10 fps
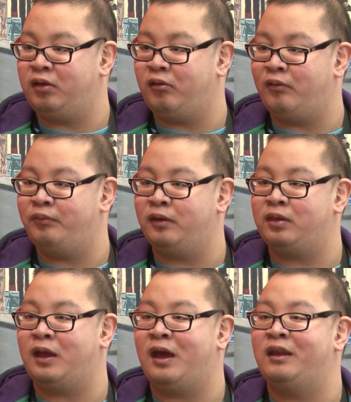care of
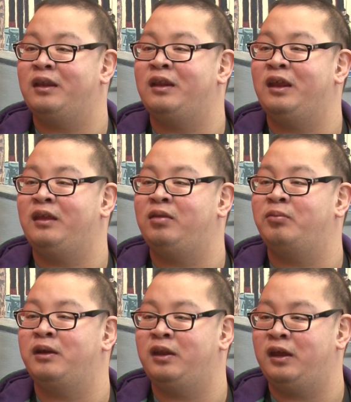us and the needs
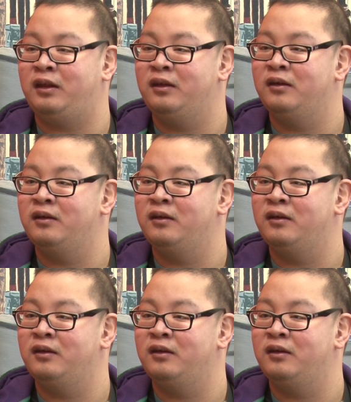we need